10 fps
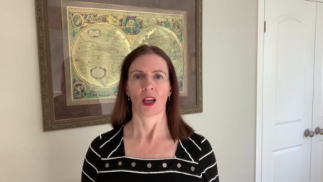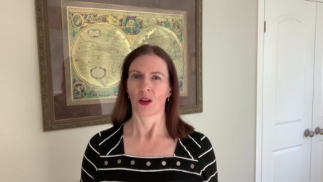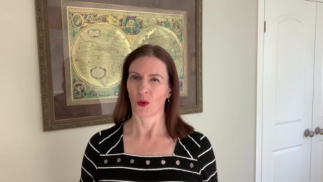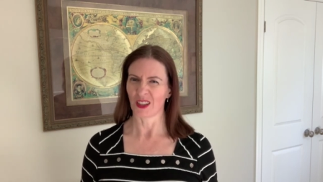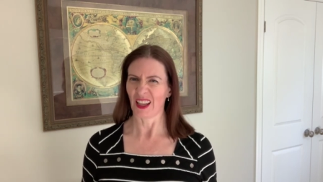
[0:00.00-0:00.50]

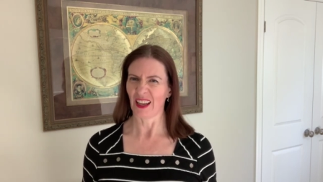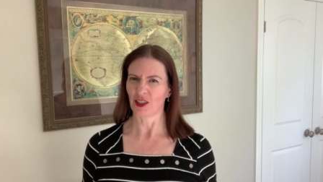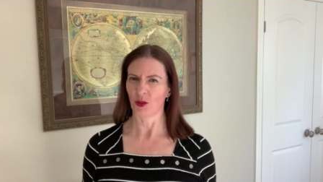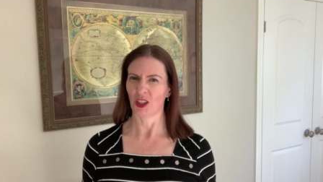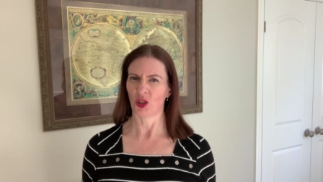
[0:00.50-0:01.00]
What do they
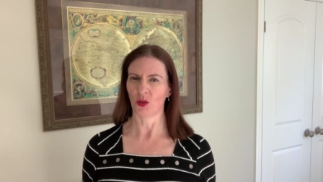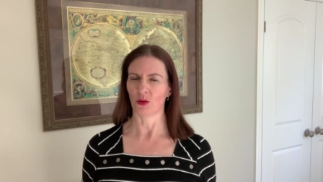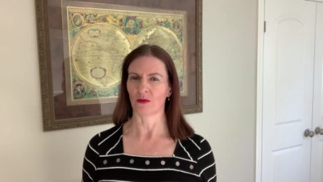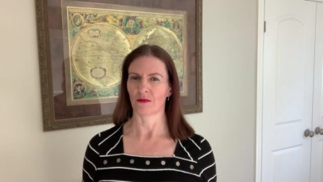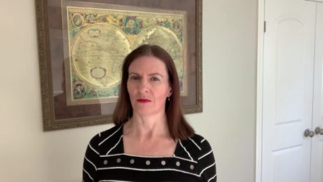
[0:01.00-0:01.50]
actually do?
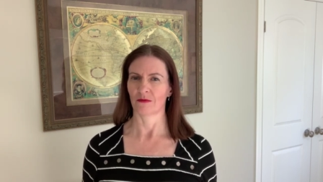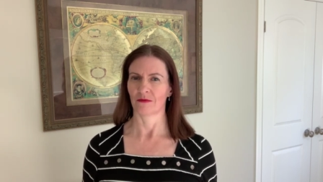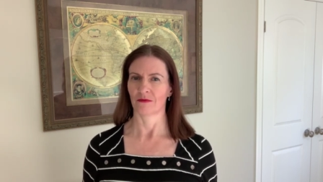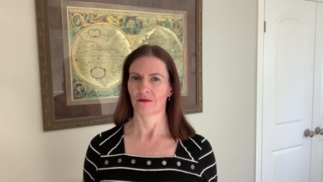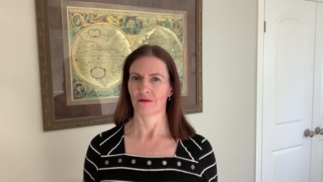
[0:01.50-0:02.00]

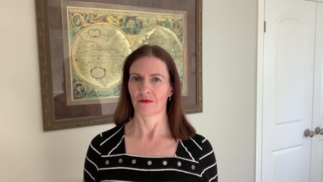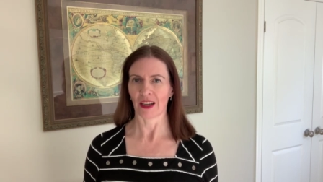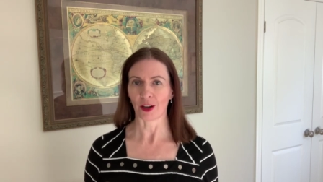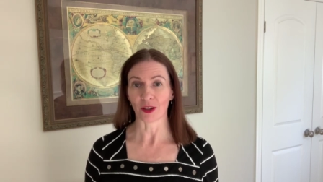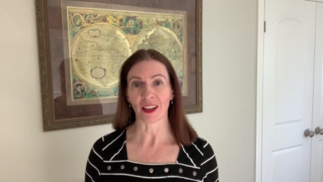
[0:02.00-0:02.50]

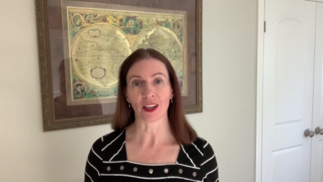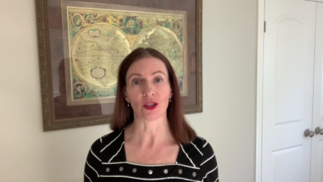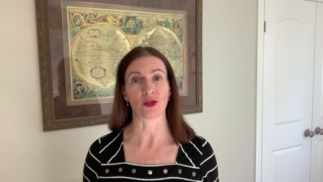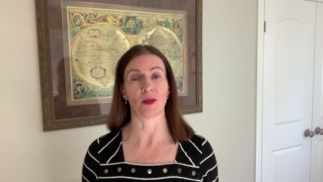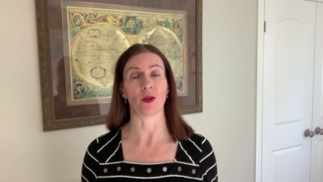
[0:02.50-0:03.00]
How do they
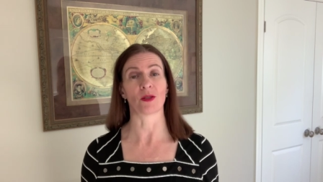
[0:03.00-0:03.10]
contribute